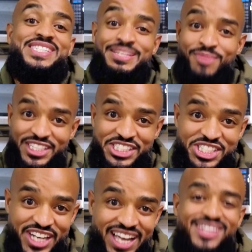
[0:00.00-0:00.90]
Seamoss
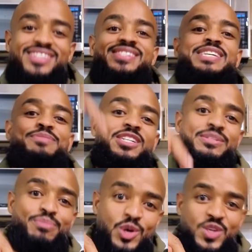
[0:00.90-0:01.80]
gel, Seamoss
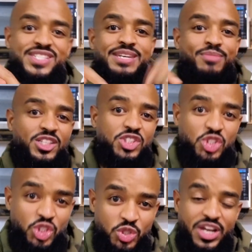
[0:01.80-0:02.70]
mousse, Seamoss
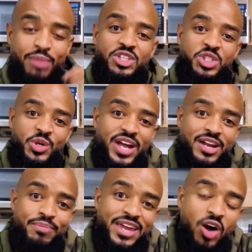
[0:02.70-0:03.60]
juice. I'm gonna show you how
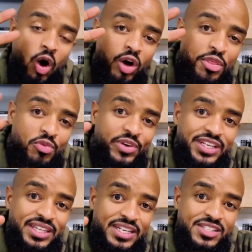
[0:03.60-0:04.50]
to make all three
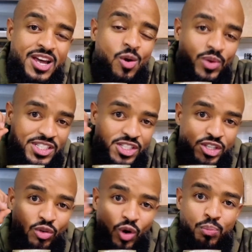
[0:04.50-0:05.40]
of these with
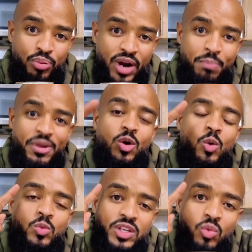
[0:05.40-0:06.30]
zero prep and
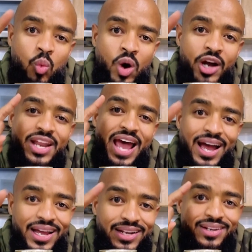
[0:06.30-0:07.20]
only one
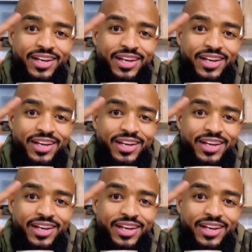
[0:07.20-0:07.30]
added